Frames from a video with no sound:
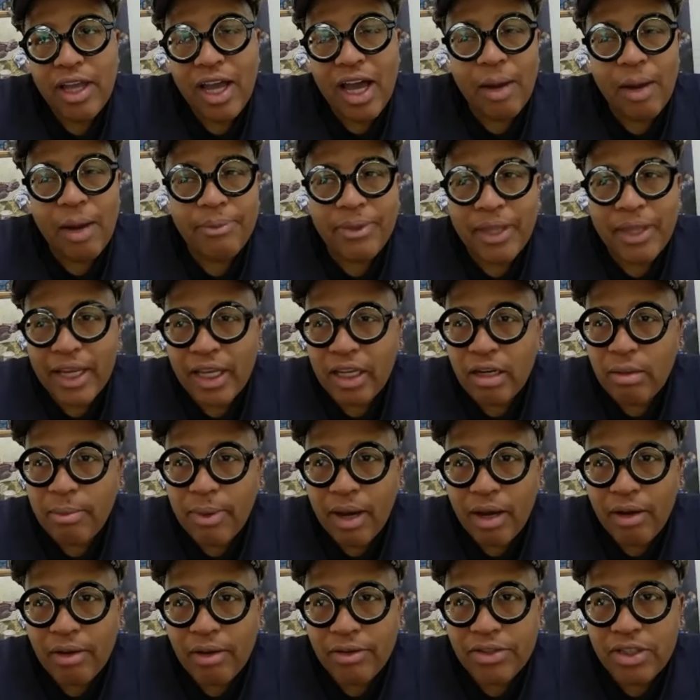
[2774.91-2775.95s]
I'm thinking
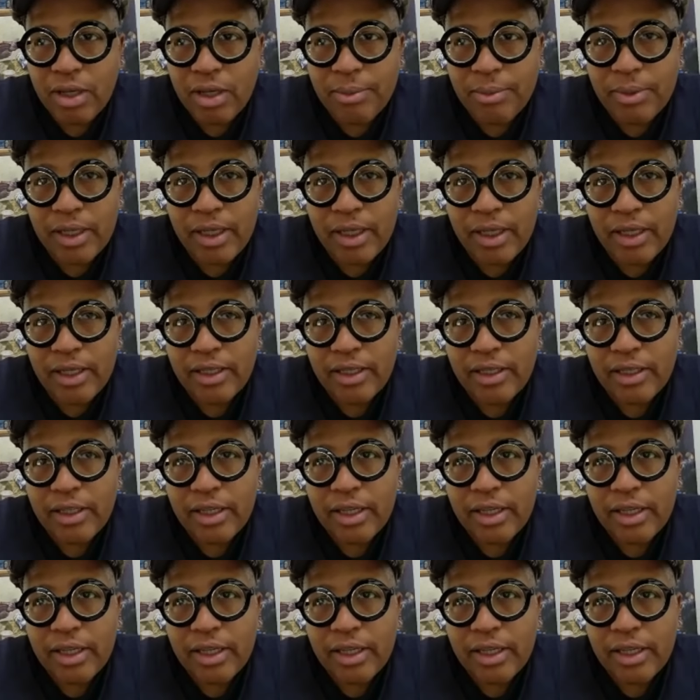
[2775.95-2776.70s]
about something, and